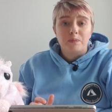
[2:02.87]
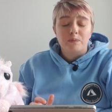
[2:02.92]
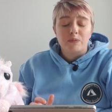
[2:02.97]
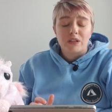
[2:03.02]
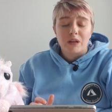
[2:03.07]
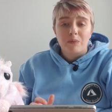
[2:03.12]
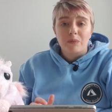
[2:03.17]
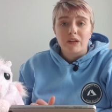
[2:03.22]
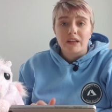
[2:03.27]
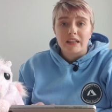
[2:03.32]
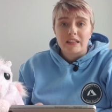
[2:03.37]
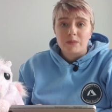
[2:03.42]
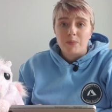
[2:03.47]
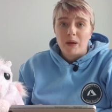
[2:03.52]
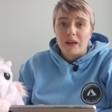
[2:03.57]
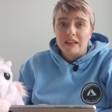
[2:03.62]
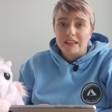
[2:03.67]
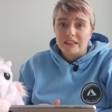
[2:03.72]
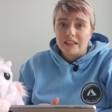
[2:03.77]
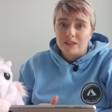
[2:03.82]
similar
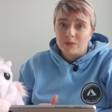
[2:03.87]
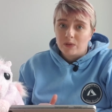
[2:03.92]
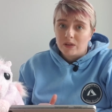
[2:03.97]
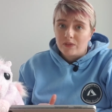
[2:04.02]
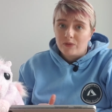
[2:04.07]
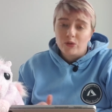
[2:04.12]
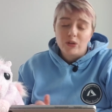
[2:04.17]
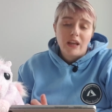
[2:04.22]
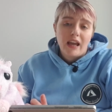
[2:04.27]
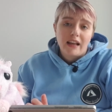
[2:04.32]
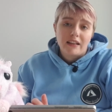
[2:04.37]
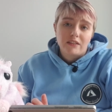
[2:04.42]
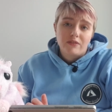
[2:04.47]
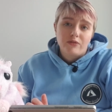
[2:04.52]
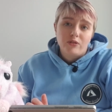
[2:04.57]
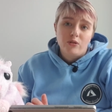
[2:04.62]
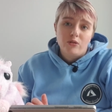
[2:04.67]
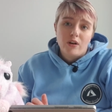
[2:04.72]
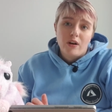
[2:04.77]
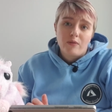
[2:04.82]
experiences where I've only had a
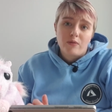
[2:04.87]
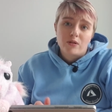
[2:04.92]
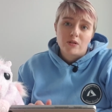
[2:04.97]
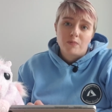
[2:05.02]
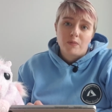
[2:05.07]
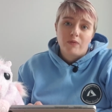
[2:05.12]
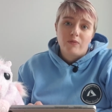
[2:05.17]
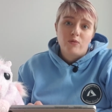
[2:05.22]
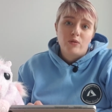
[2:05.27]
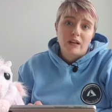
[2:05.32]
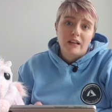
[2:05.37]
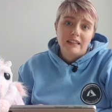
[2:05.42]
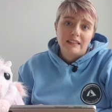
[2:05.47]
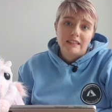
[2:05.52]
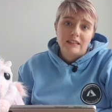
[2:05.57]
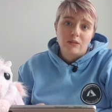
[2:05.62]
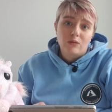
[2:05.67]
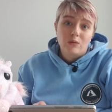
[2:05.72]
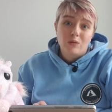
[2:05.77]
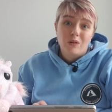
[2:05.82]
few hours before I need
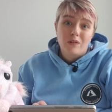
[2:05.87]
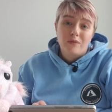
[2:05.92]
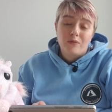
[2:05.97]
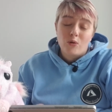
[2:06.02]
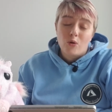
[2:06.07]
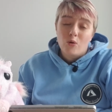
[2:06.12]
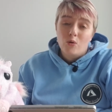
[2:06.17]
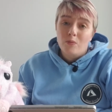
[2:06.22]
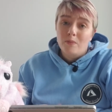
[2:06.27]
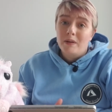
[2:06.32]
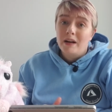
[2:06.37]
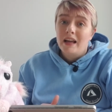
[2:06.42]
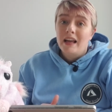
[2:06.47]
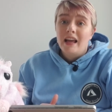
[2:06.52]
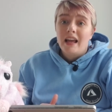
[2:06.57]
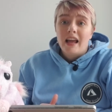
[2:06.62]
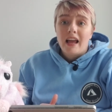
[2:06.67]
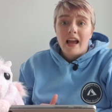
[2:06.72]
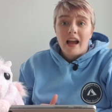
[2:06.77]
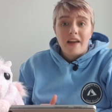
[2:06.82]
to go home,
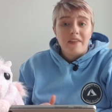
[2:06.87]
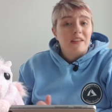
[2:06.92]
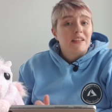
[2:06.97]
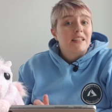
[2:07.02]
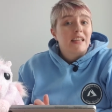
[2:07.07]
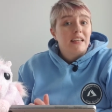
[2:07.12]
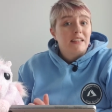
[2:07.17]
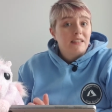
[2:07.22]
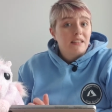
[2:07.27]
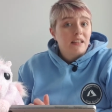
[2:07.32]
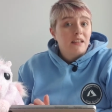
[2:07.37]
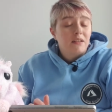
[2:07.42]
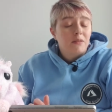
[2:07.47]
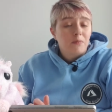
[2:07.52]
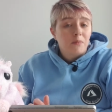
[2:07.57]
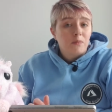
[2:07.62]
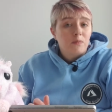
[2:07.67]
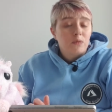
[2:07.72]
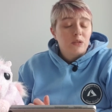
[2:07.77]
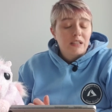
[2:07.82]
and the
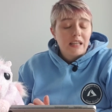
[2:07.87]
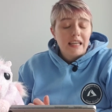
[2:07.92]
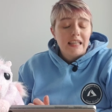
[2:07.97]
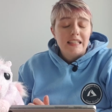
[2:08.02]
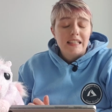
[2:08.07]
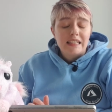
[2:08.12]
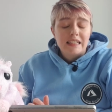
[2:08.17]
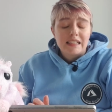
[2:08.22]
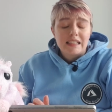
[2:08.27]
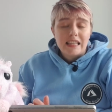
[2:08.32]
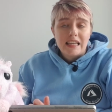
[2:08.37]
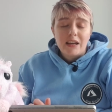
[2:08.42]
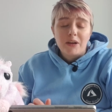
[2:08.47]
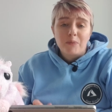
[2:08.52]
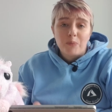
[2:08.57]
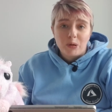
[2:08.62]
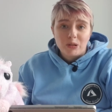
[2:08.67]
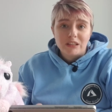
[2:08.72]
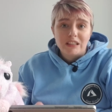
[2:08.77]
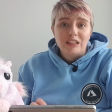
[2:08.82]

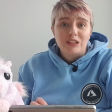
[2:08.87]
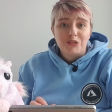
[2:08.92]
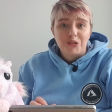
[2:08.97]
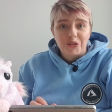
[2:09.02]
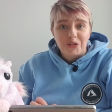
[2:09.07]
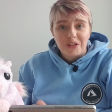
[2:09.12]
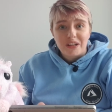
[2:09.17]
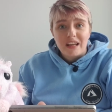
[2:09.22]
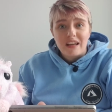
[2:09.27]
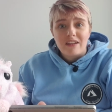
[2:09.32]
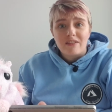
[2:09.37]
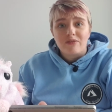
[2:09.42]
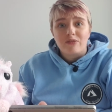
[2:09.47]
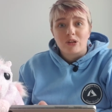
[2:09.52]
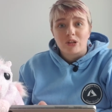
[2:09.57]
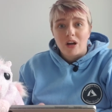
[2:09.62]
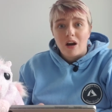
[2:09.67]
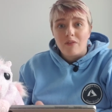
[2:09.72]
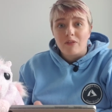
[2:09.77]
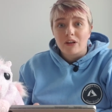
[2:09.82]
sightseeing buses are great
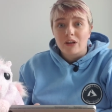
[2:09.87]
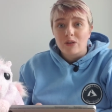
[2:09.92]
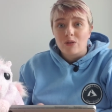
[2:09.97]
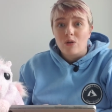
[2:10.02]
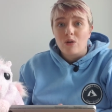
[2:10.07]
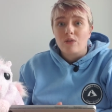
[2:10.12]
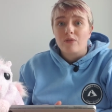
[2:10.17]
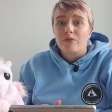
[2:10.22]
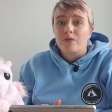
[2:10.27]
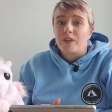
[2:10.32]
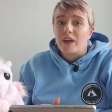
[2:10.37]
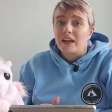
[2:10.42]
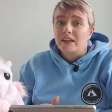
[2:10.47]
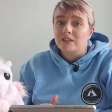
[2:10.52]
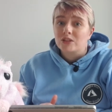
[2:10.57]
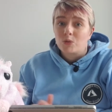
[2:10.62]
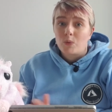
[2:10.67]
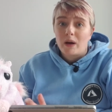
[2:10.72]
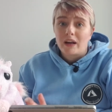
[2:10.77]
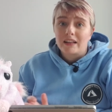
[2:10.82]
for covering off
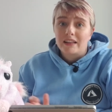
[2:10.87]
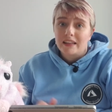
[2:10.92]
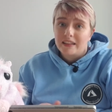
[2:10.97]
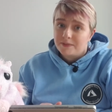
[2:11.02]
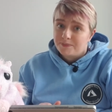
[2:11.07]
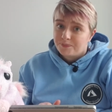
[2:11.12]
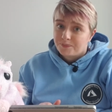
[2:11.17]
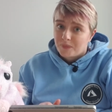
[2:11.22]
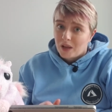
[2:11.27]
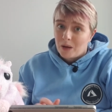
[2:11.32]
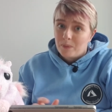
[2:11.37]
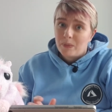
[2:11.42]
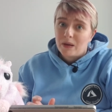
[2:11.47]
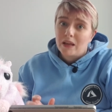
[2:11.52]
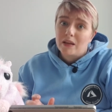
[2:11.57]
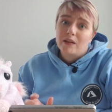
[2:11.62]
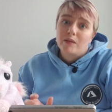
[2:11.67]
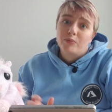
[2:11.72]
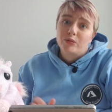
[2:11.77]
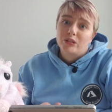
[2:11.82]
things quickly and
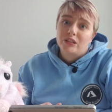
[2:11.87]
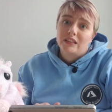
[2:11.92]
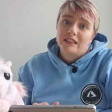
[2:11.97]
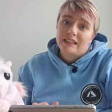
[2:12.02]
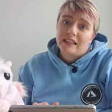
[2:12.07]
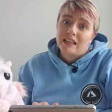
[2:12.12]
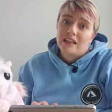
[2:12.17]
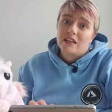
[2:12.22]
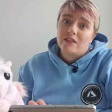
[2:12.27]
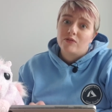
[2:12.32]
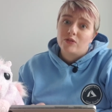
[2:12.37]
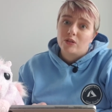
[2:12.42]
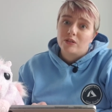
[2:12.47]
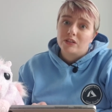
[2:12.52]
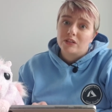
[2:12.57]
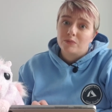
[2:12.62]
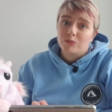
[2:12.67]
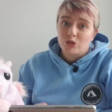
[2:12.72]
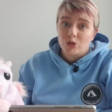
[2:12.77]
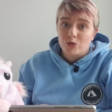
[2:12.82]
being able to say you've done
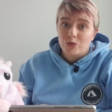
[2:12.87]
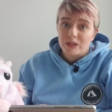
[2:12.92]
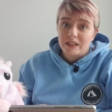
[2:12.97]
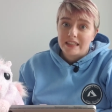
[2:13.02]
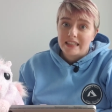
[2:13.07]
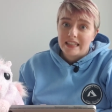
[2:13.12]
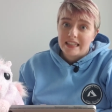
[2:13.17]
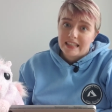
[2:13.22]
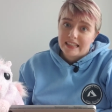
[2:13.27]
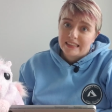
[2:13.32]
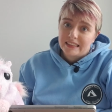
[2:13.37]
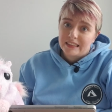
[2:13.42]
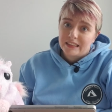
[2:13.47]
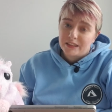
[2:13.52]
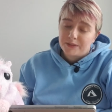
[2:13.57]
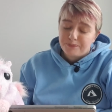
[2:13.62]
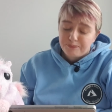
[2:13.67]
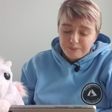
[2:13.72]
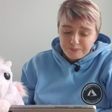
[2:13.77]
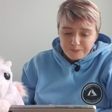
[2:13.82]
some touristy things.